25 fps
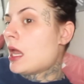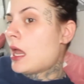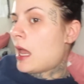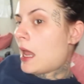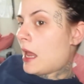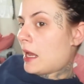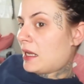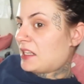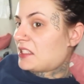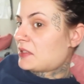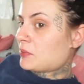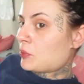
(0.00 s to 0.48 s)

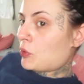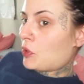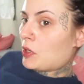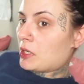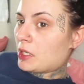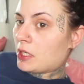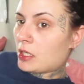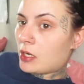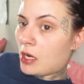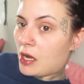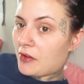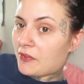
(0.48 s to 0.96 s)

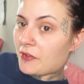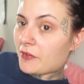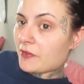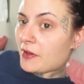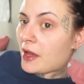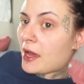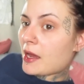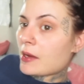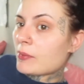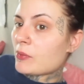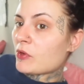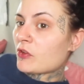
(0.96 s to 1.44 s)
exported off of
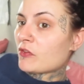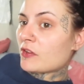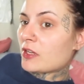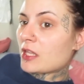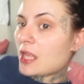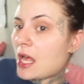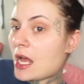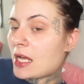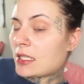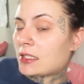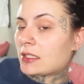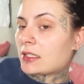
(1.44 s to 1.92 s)
iMovie
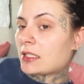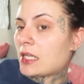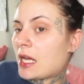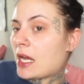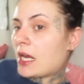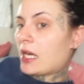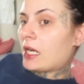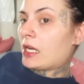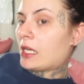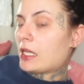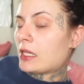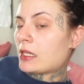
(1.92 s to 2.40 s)
last
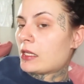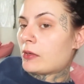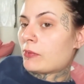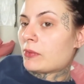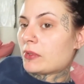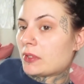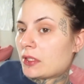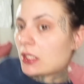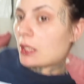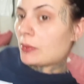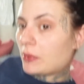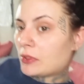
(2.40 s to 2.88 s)
night, and then
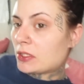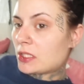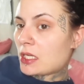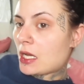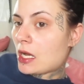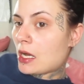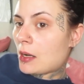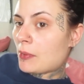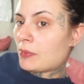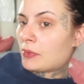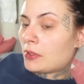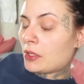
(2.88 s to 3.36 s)
was able to
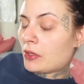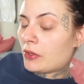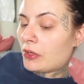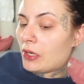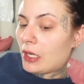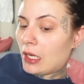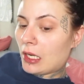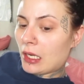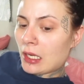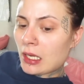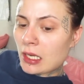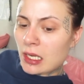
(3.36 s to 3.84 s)
upload
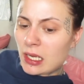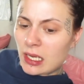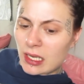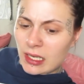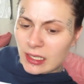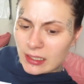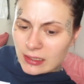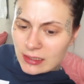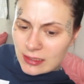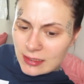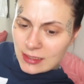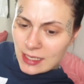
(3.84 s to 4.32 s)
it.
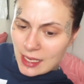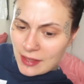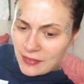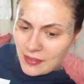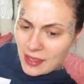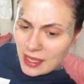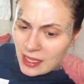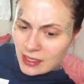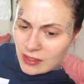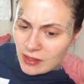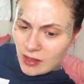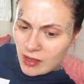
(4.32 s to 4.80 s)
It's not
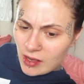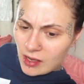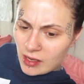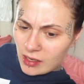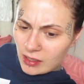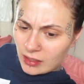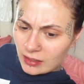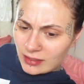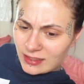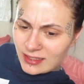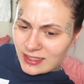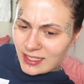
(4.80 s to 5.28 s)
that
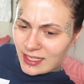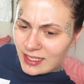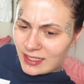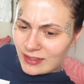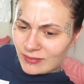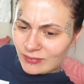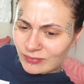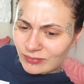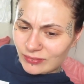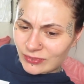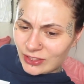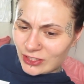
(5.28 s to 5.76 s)
long. It's like
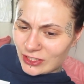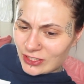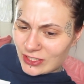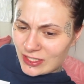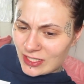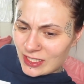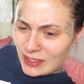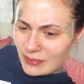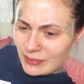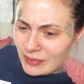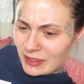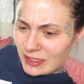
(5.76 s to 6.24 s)

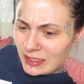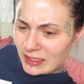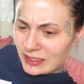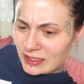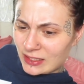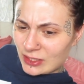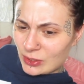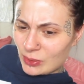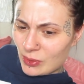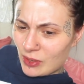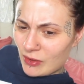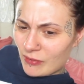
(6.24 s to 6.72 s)
thirteen
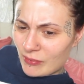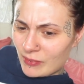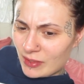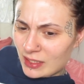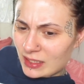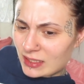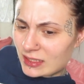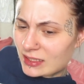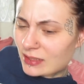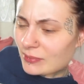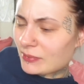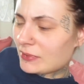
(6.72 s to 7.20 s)
minutes, twelve
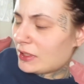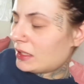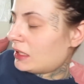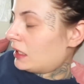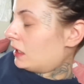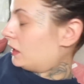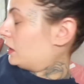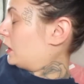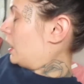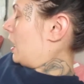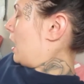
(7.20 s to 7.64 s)
minutes, something like